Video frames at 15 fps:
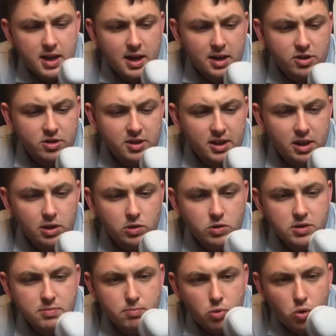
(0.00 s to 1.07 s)
actually, it
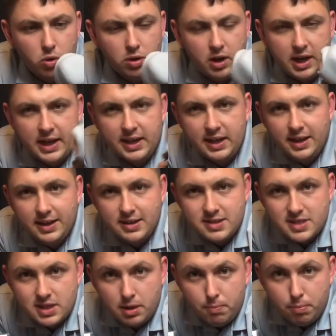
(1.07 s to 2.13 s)
looks more like
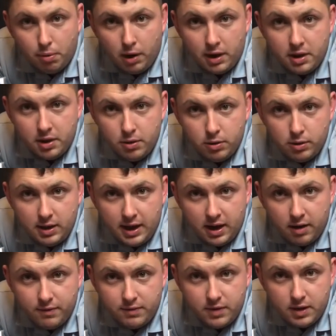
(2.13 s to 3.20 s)
it's the Brotherhood
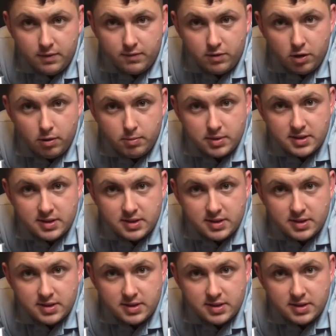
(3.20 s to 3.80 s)
outfit from